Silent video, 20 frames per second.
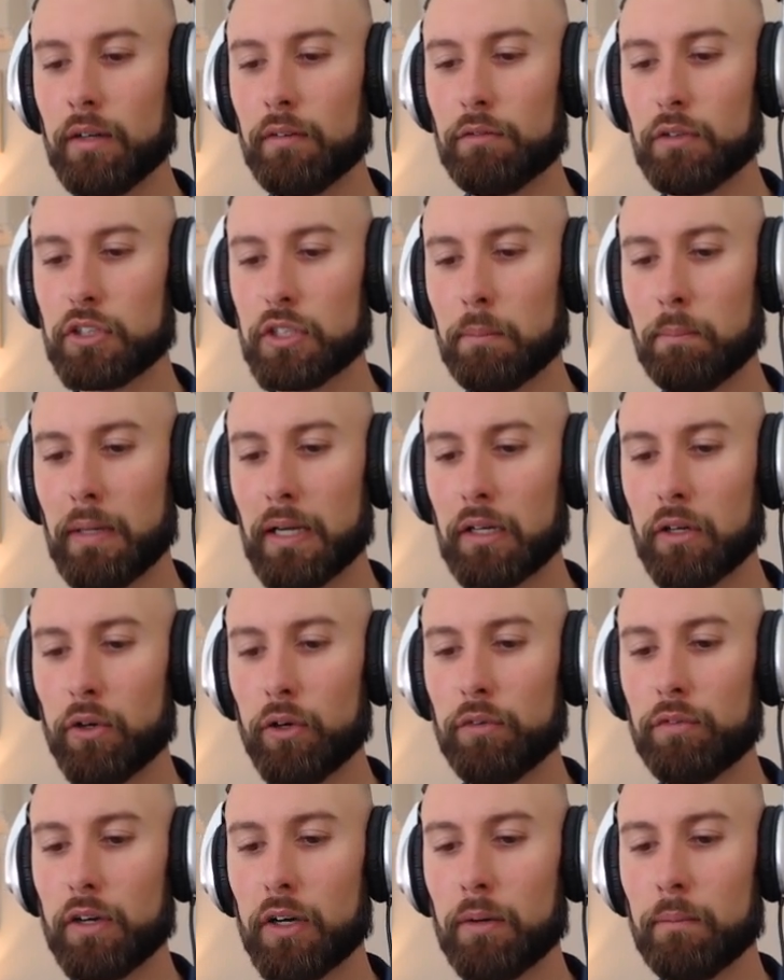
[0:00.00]
If we jump back
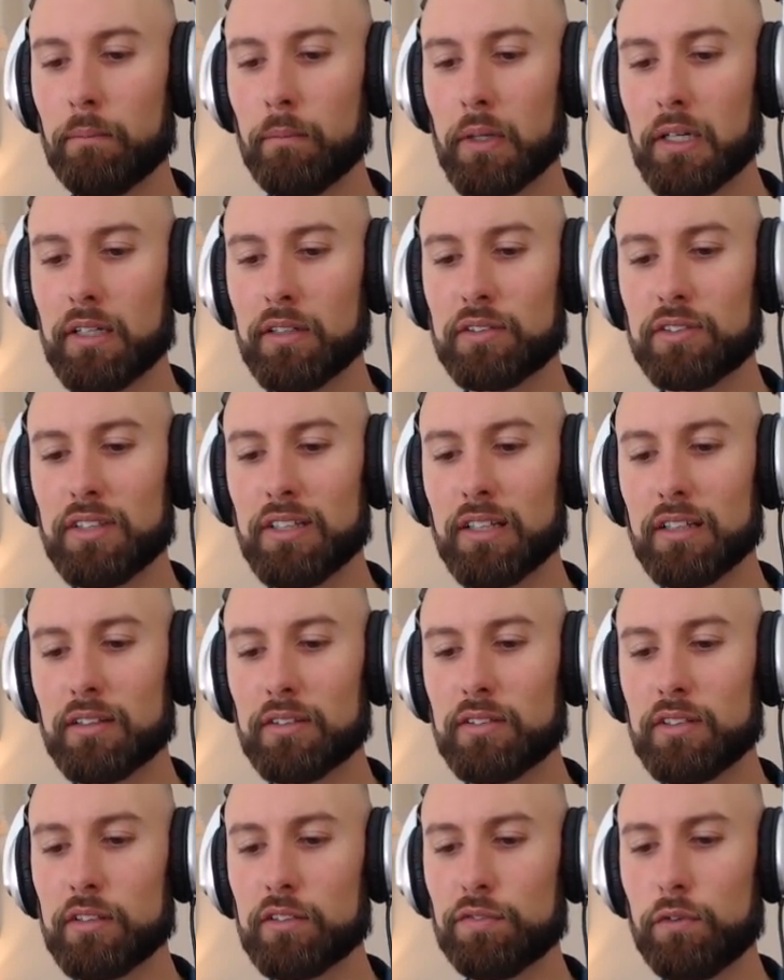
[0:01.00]
over, we can see that the
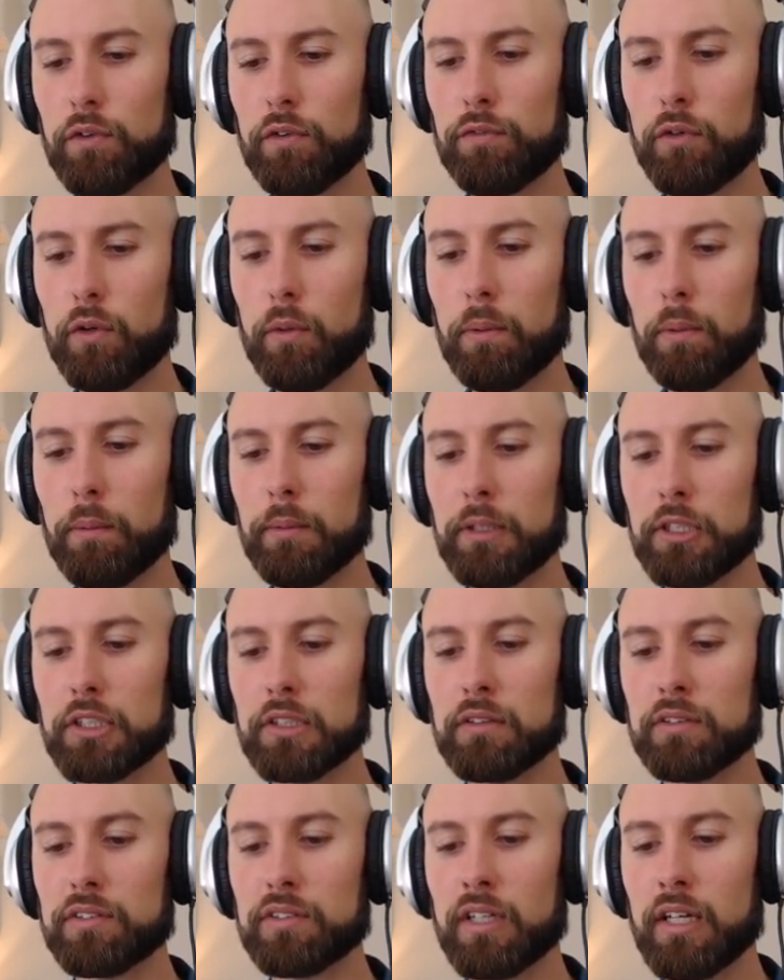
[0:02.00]
644
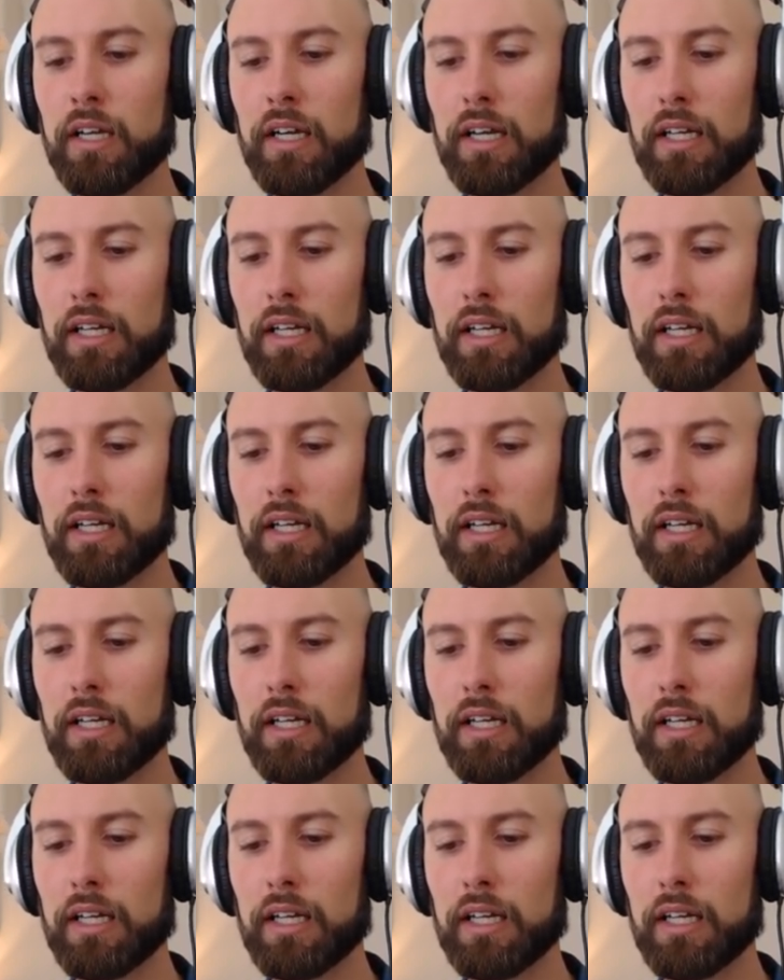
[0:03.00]
permissions